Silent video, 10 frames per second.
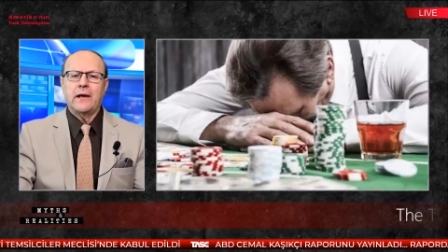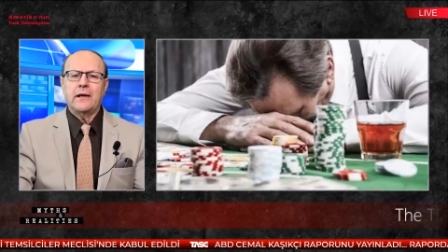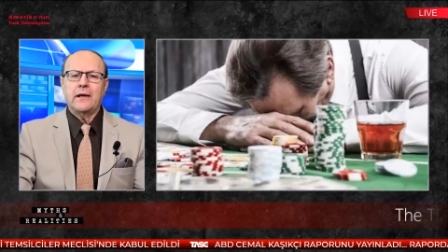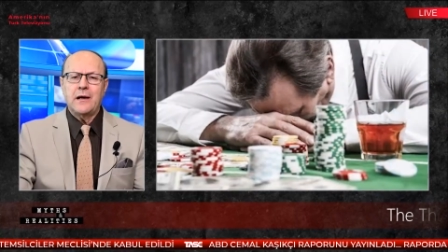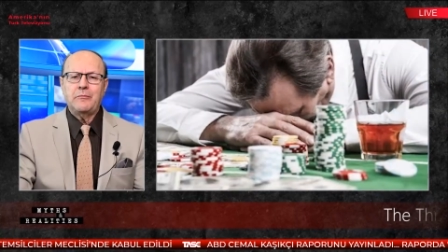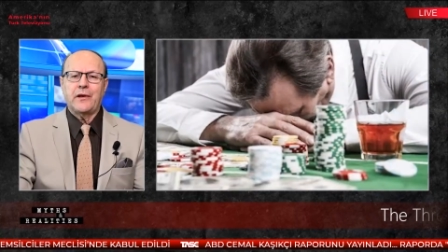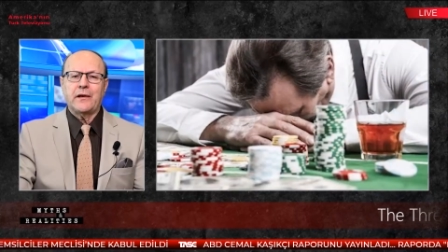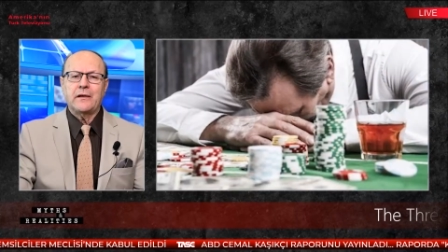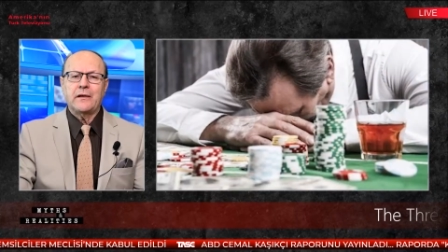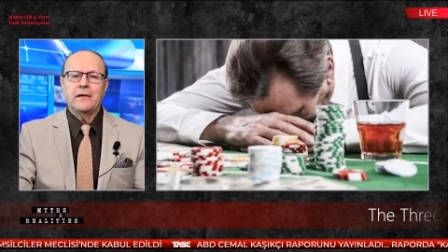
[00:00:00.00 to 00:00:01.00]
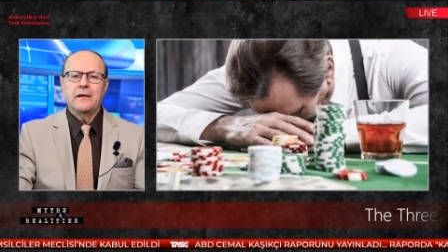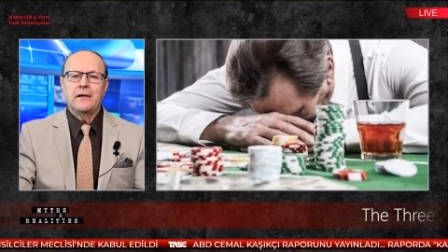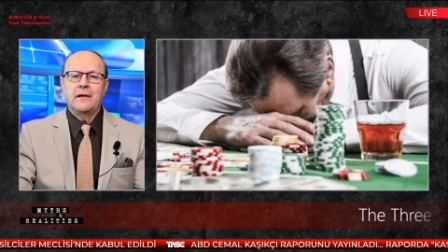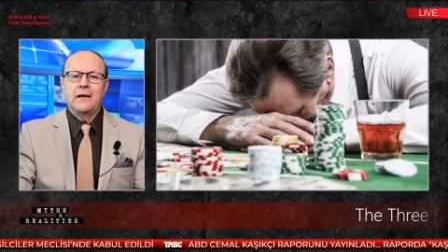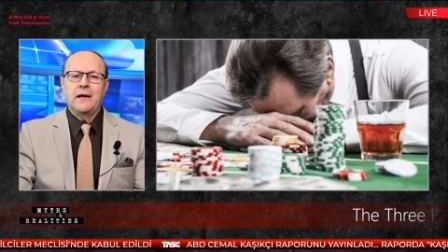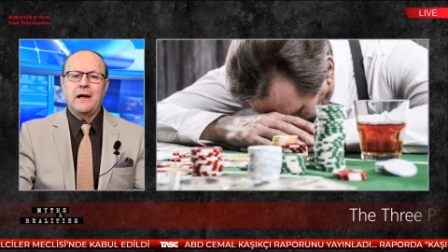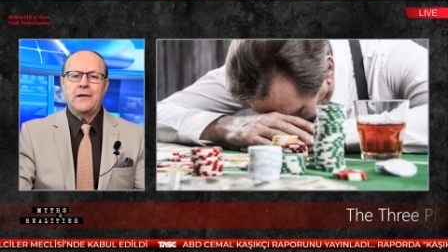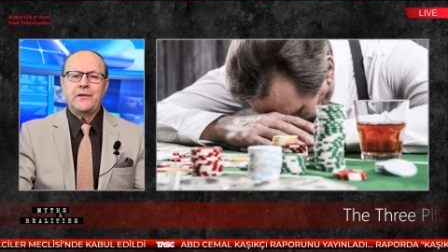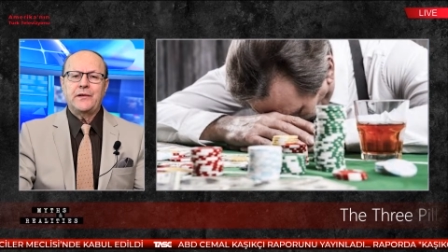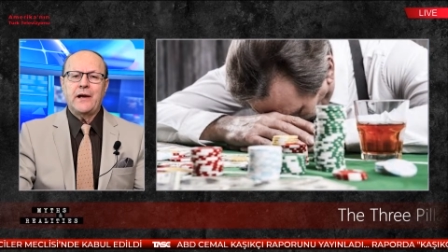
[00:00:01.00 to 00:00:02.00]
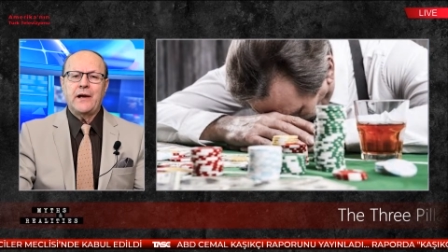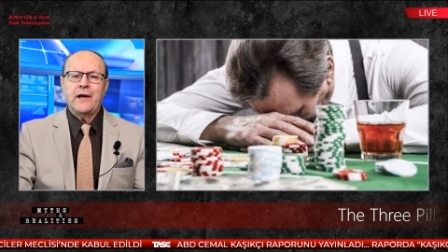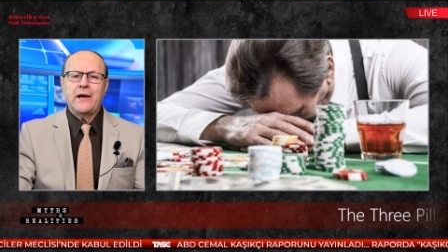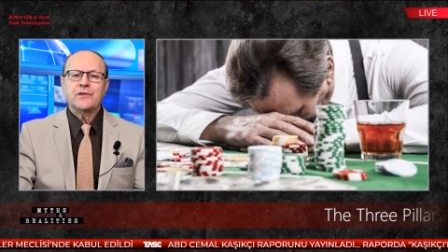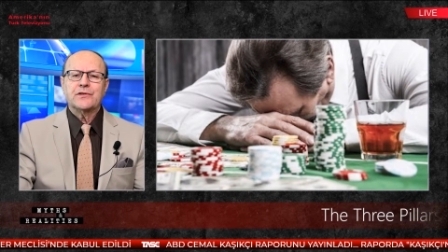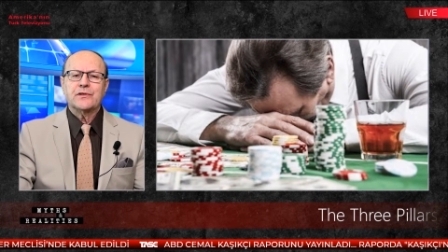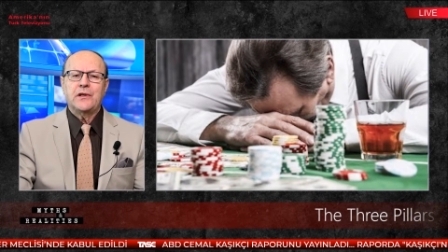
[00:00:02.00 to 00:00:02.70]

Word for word: and gambling, and the documents